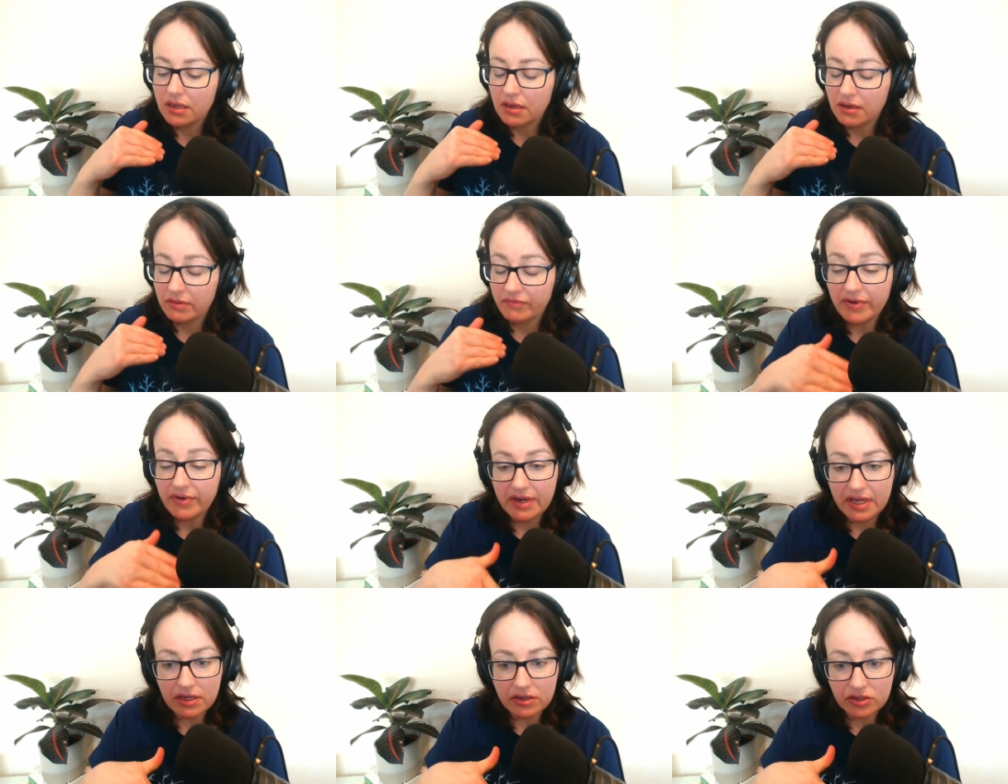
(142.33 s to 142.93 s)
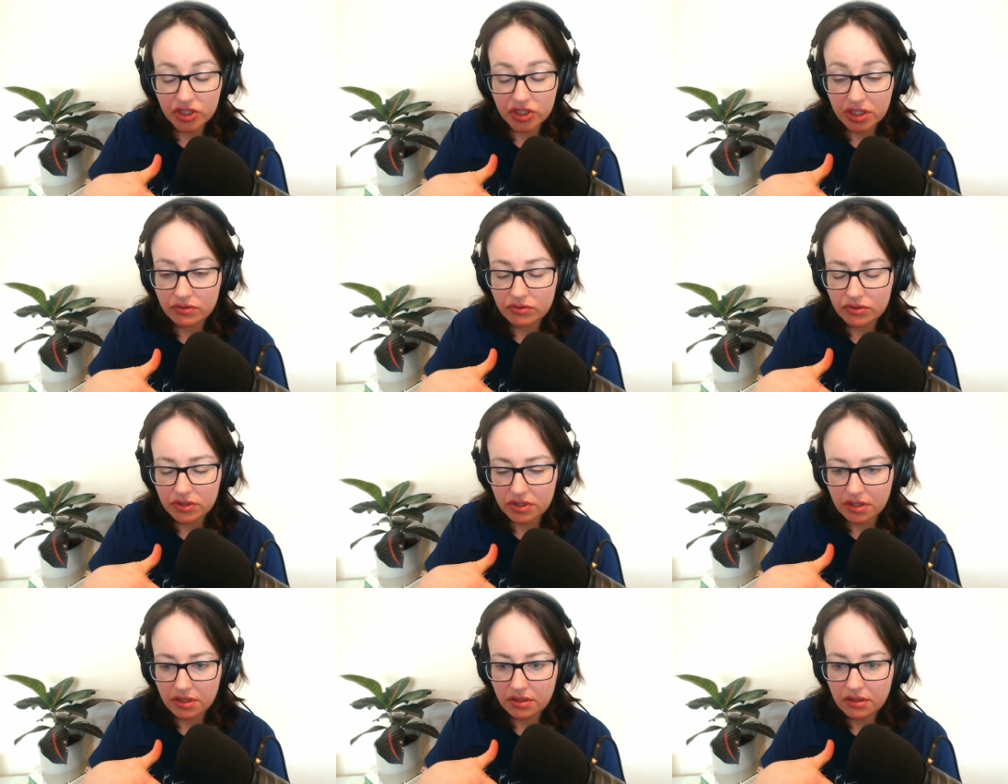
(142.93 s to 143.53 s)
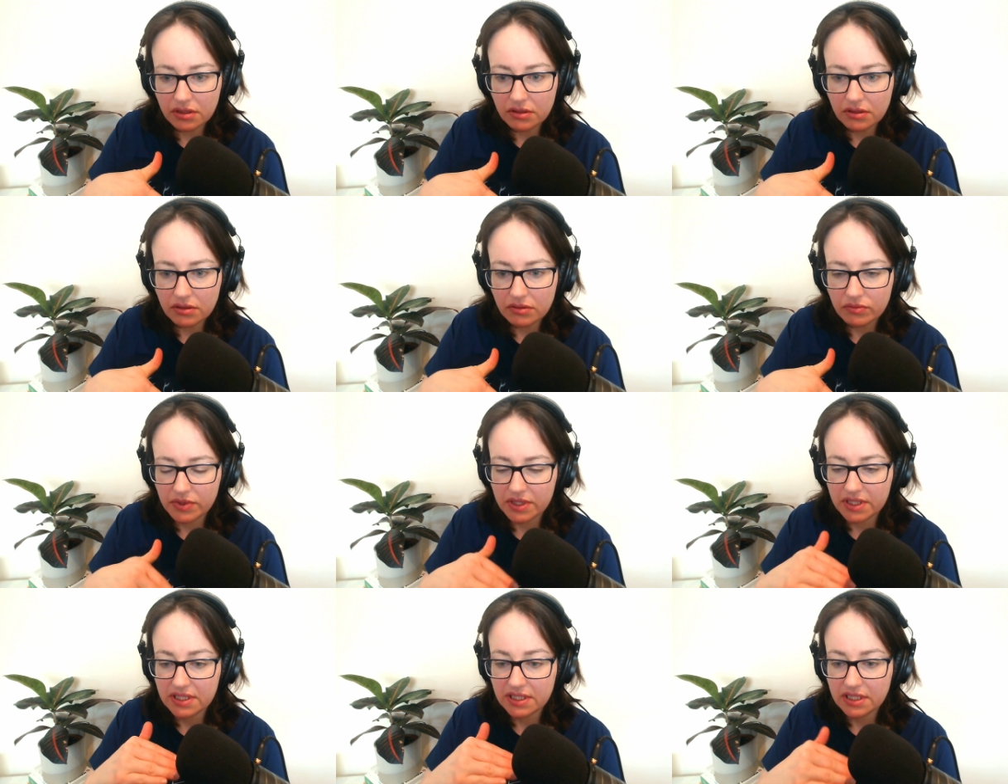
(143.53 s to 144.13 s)
very young children
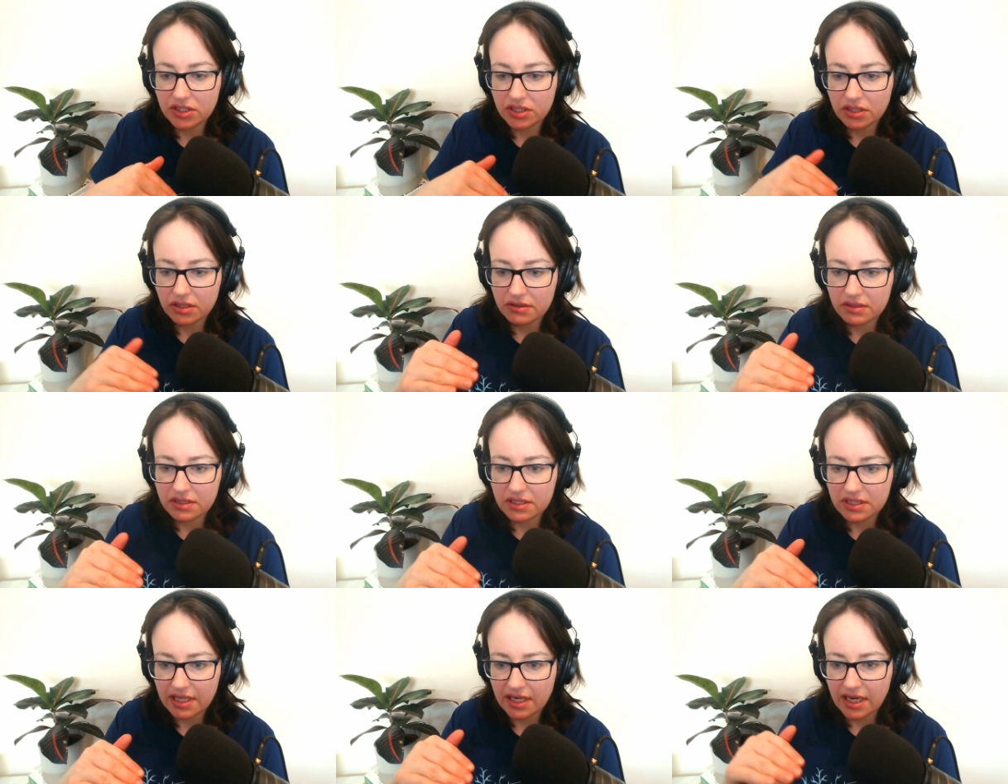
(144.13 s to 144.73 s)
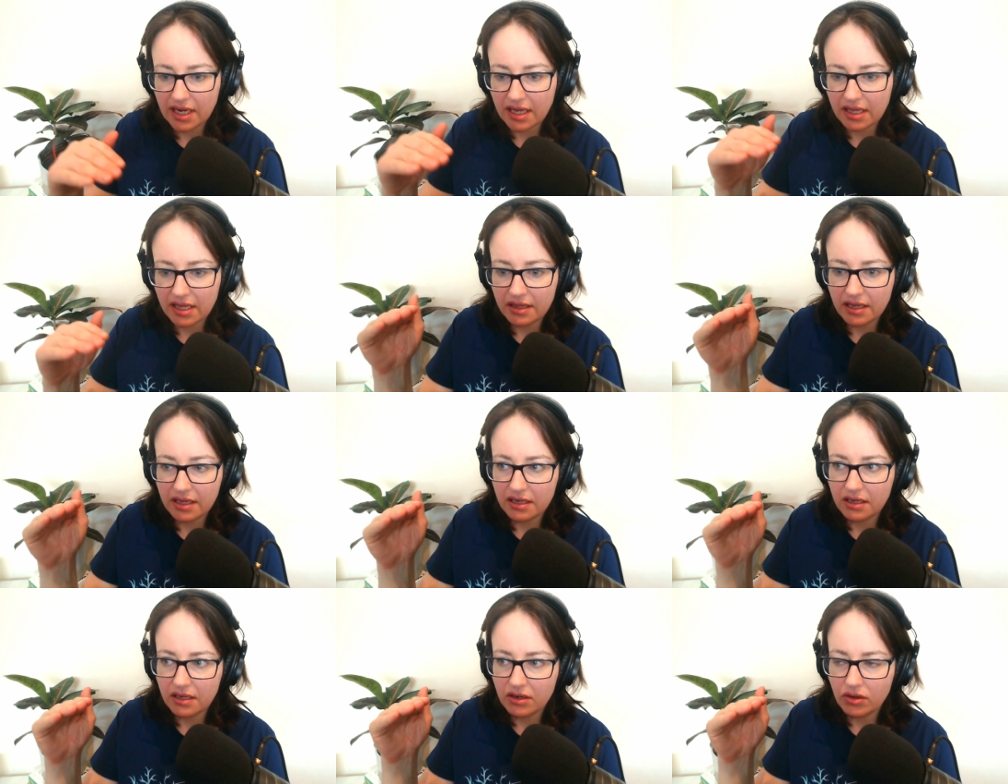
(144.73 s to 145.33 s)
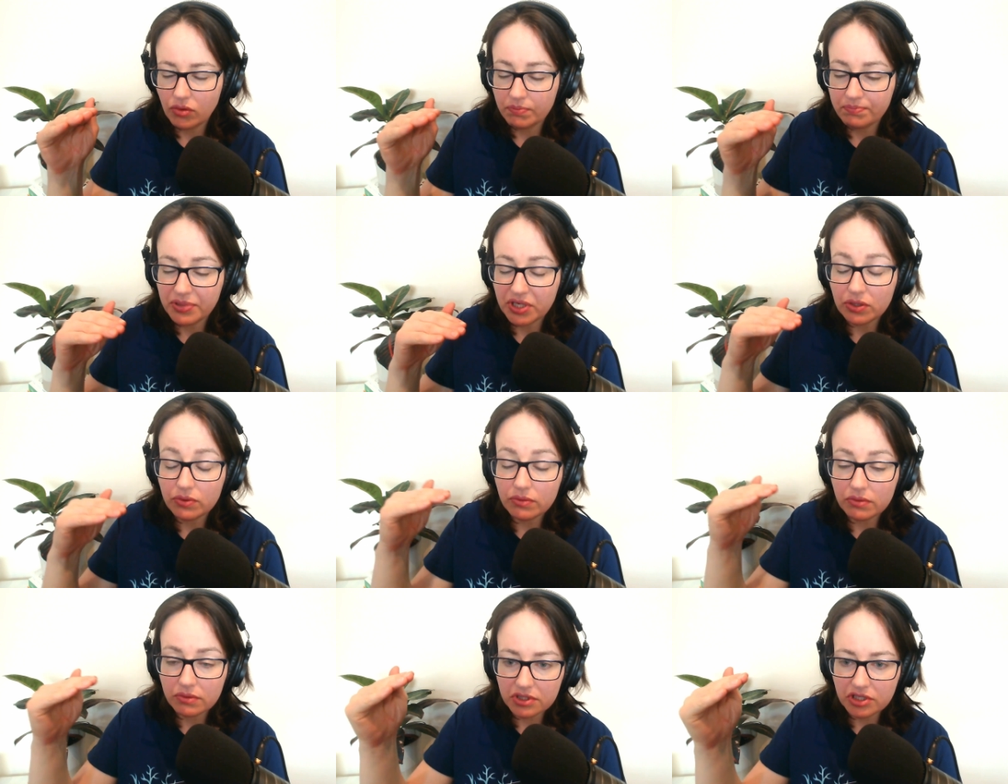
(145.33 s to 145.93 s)
with seizure onset and then
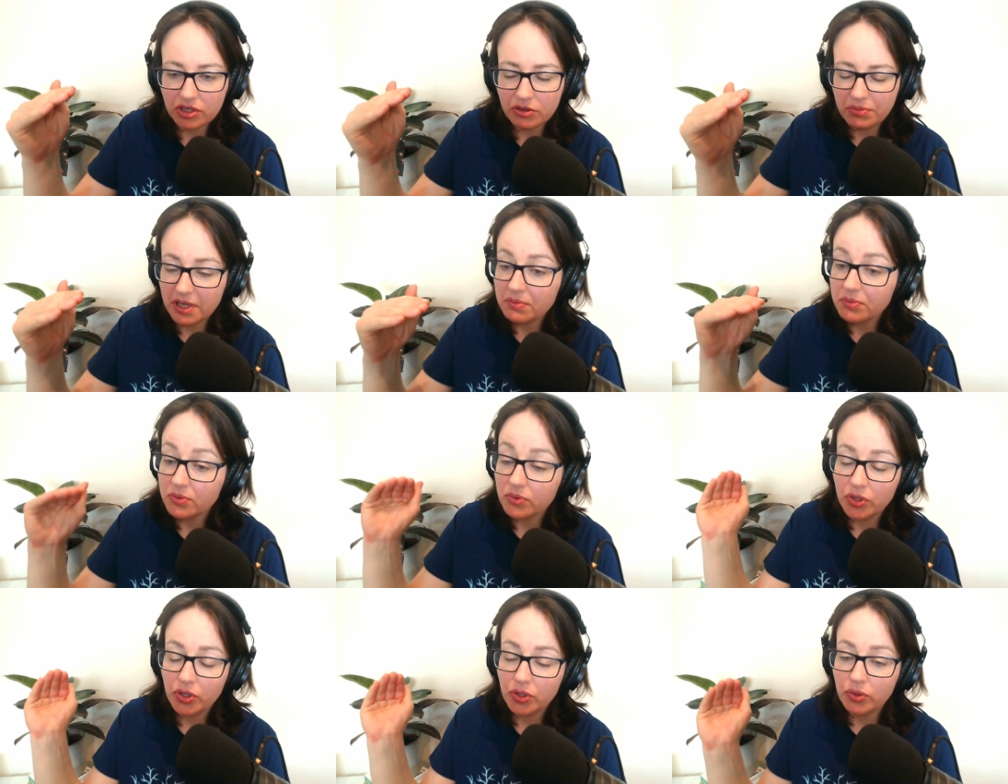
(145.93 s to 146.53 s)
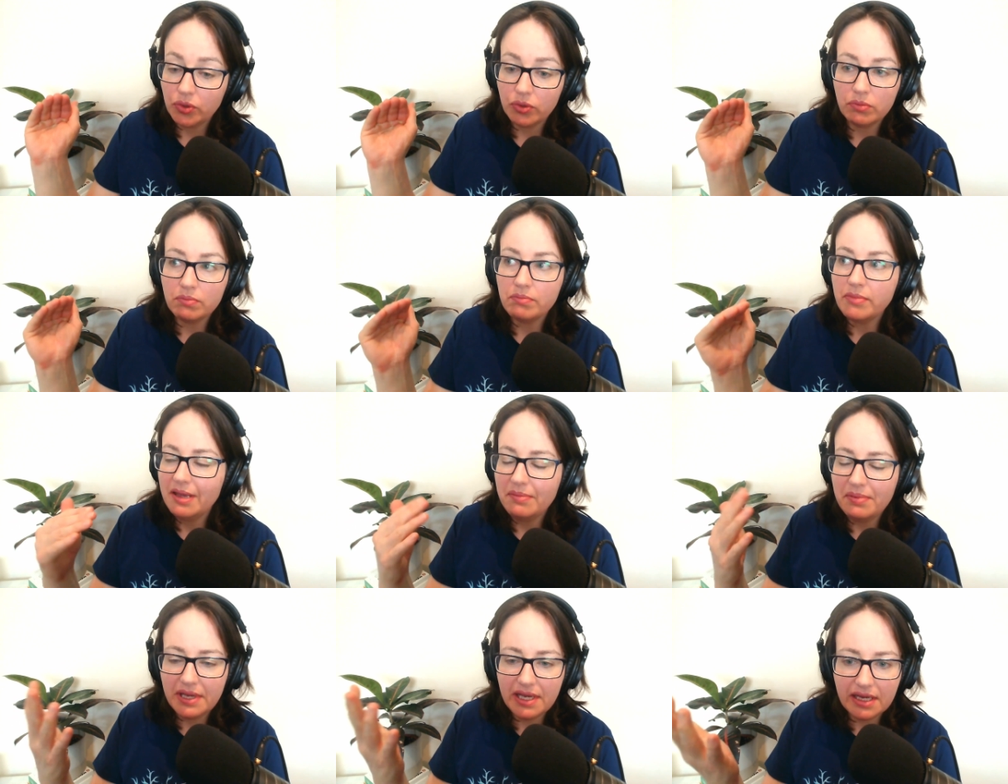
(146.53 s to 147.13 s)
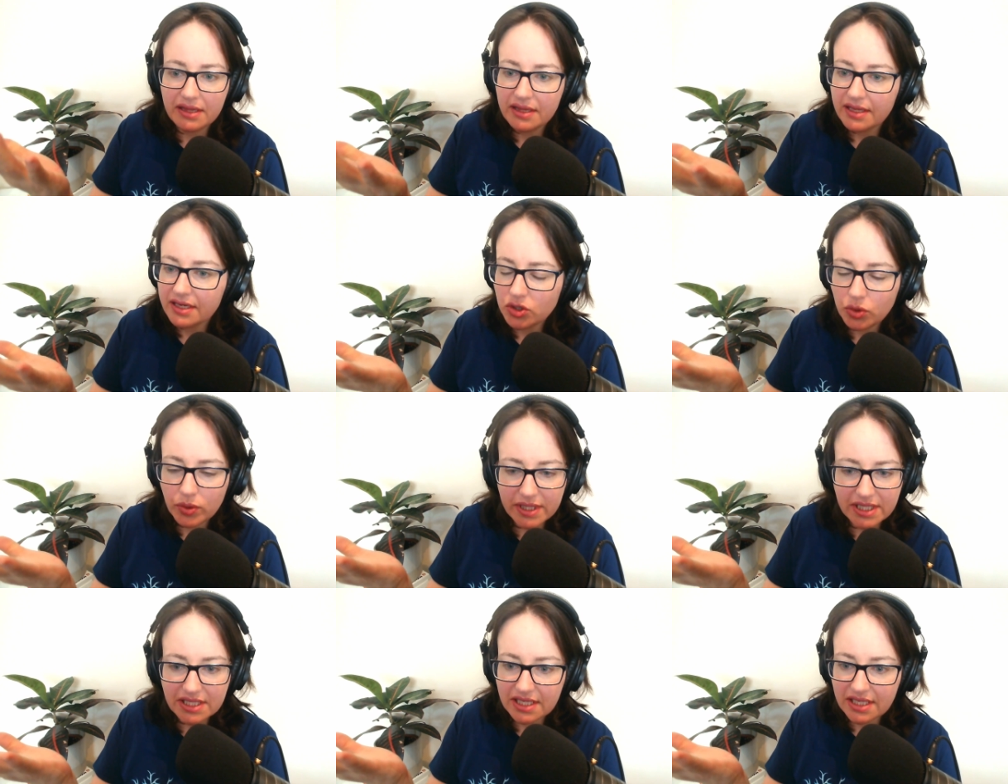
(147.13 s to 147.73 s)
but also people who maybe in their
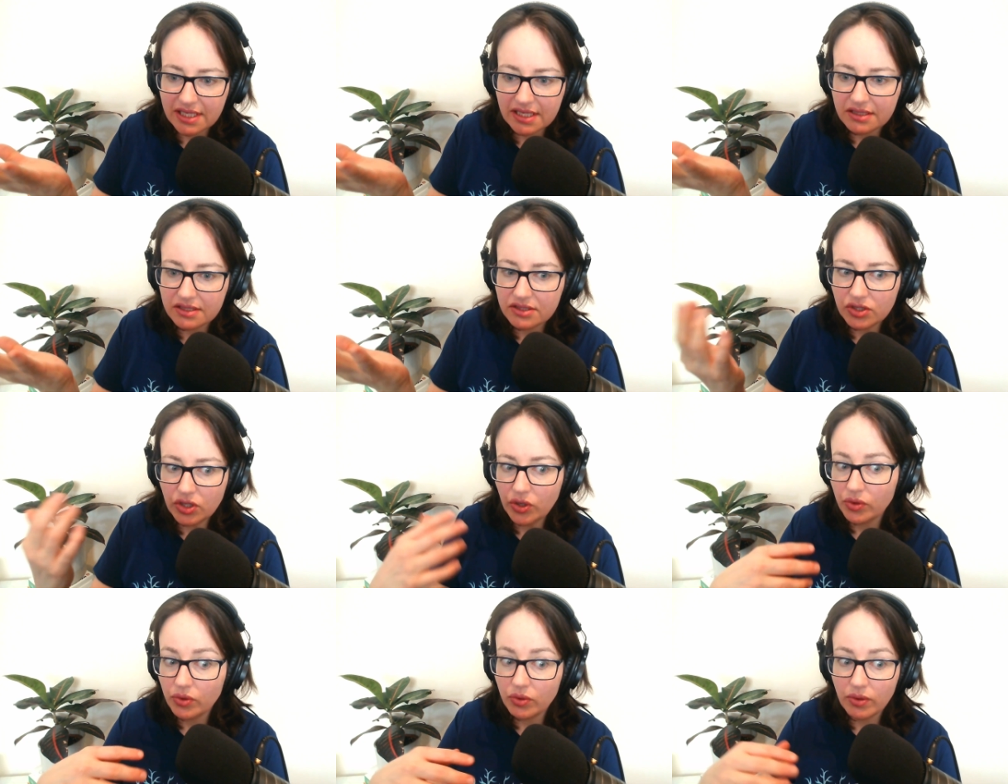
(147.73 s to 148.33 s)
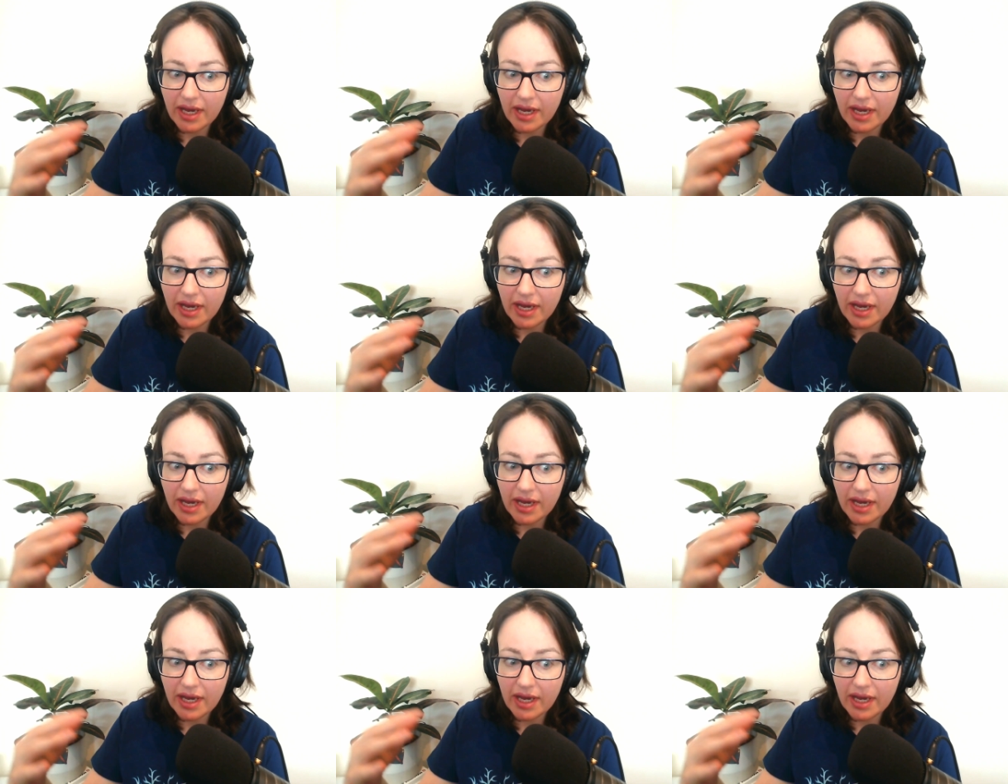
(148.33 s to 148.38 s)
20s who